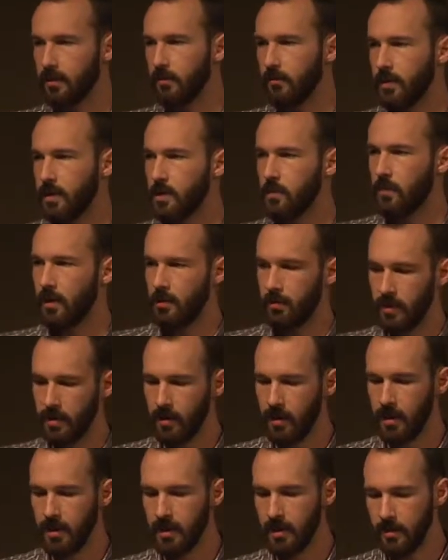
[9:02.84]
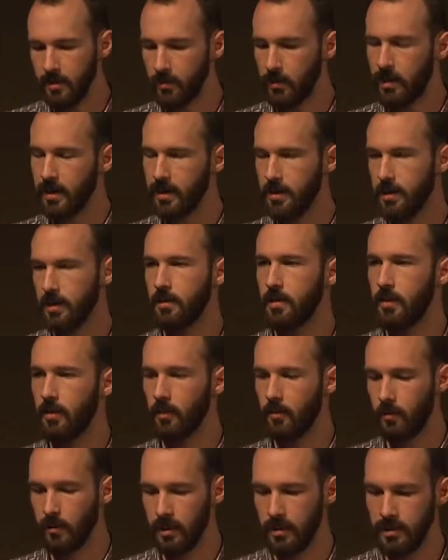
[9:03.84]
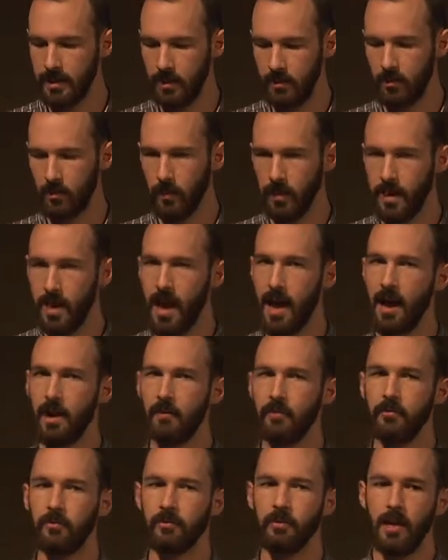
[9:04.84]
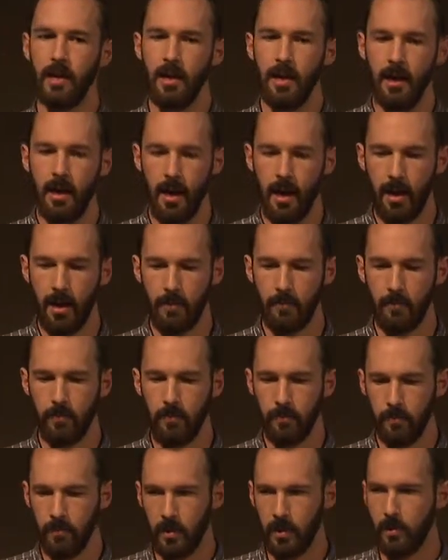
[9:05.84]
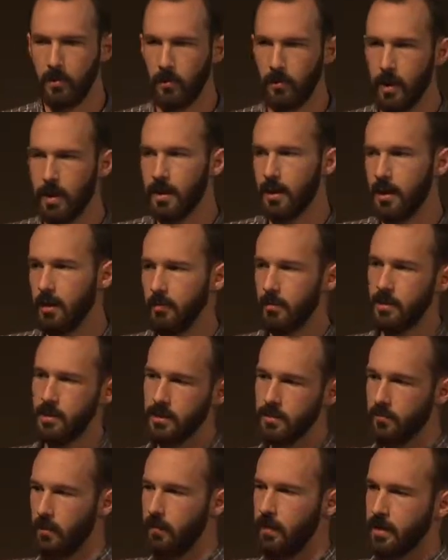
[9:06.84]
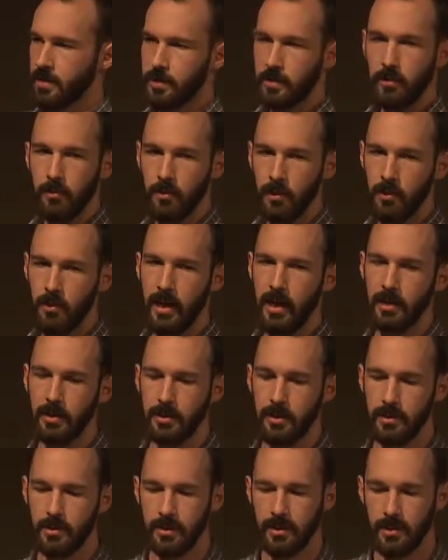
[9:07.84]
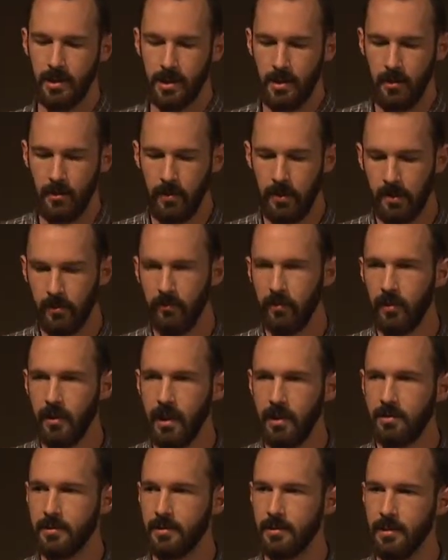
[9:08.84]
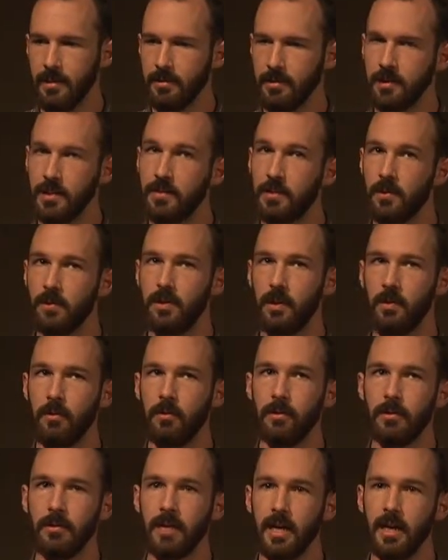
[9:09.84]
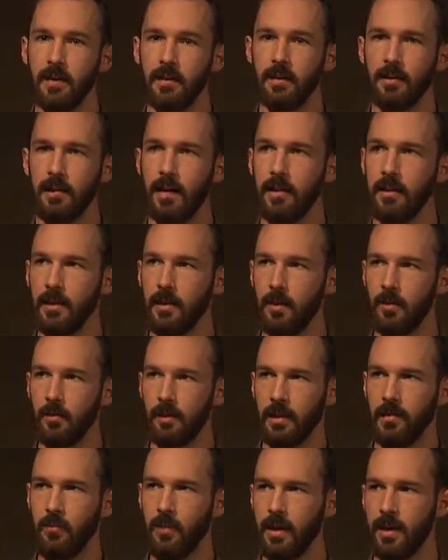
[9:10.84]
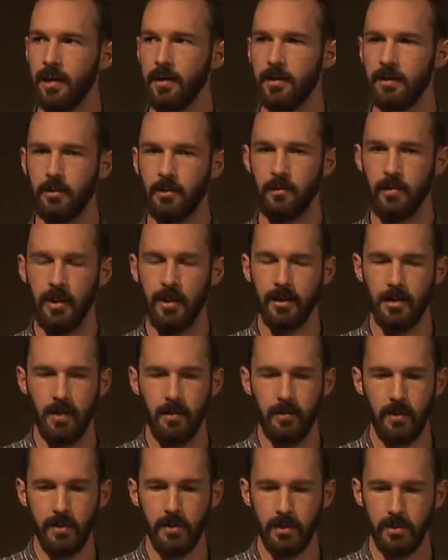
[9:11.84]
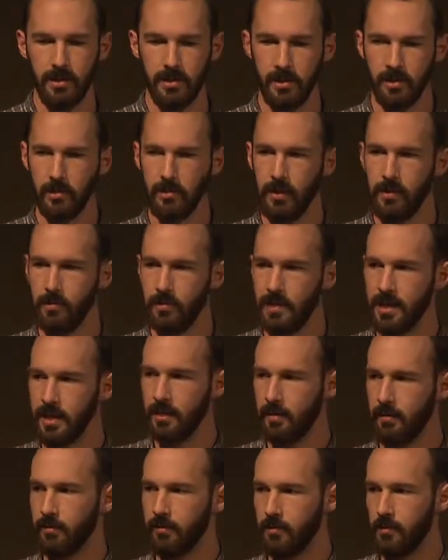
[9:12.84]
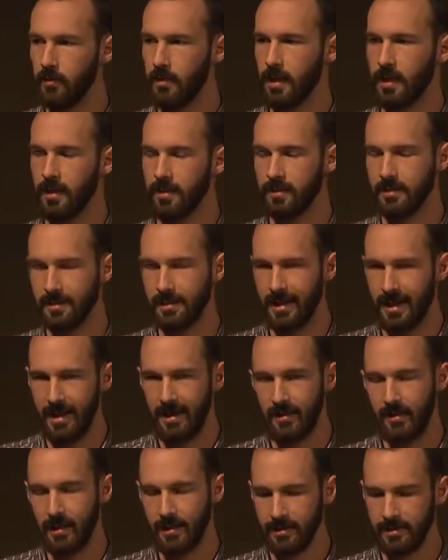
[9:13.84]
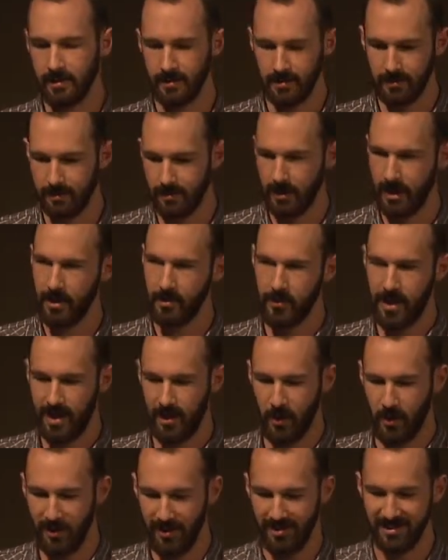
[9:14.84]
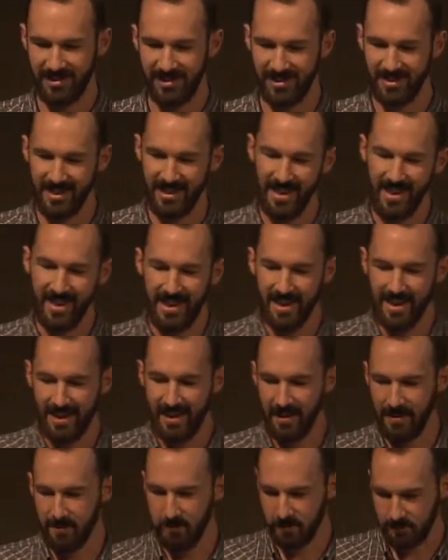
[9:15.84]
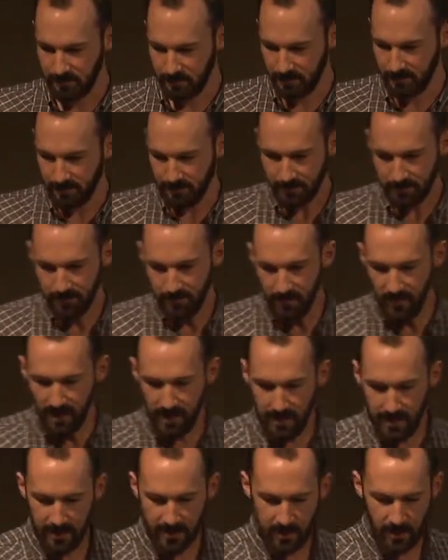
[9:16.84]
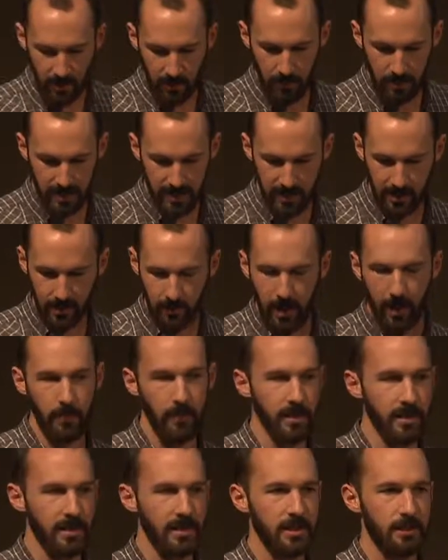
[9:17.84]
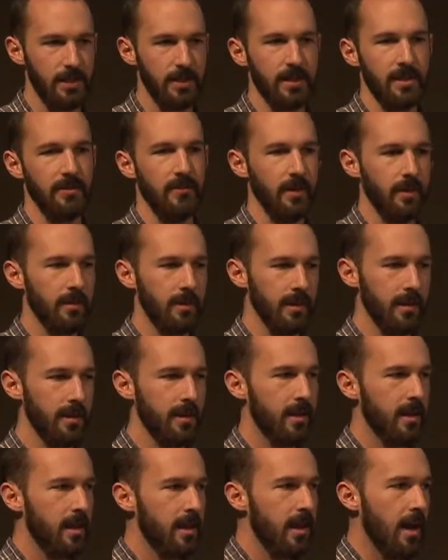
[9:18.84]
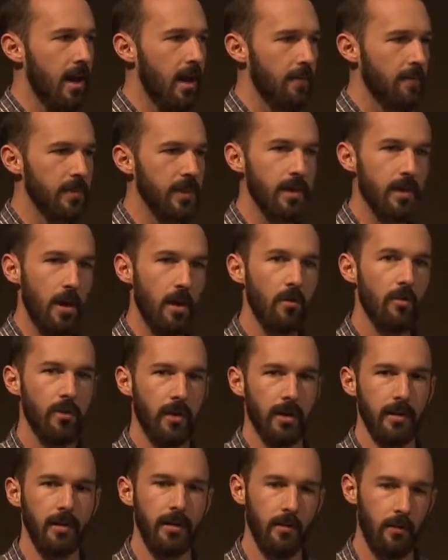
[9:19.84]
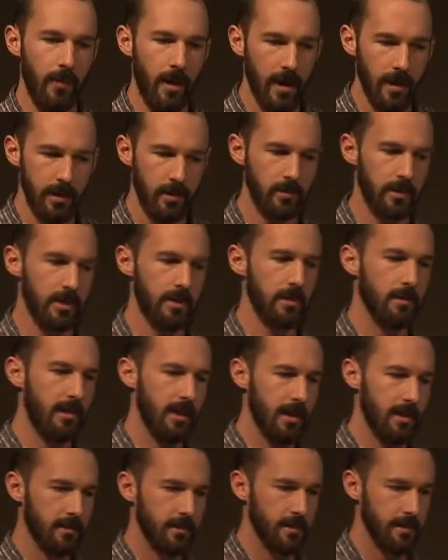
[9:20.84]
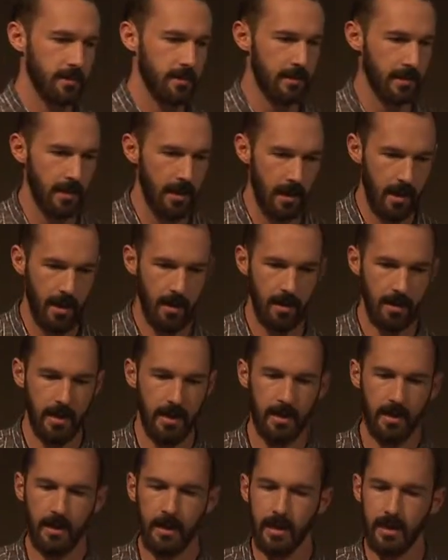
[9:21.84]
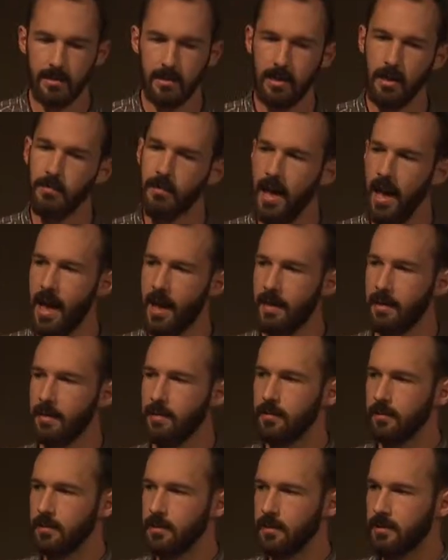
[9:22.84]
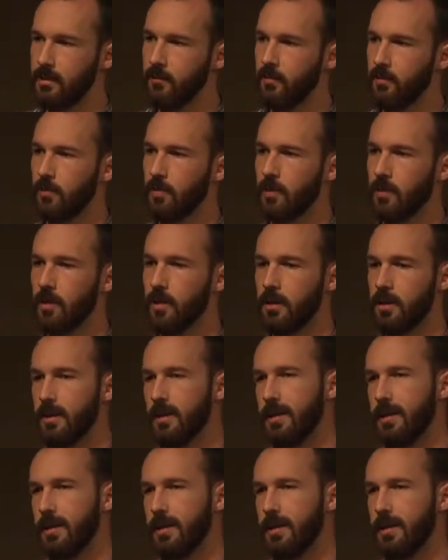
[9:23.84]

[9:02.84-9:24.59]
the V2 API is ready to go until we have um, creating images from external locations. I mean, if Glance isn't supposed to own your data and the only way to create an image is to stream data through Glance, that's kind of backwards. Um, so protected properties specifically, um, Nova, the way it uses Glance, uh, it ends up adding several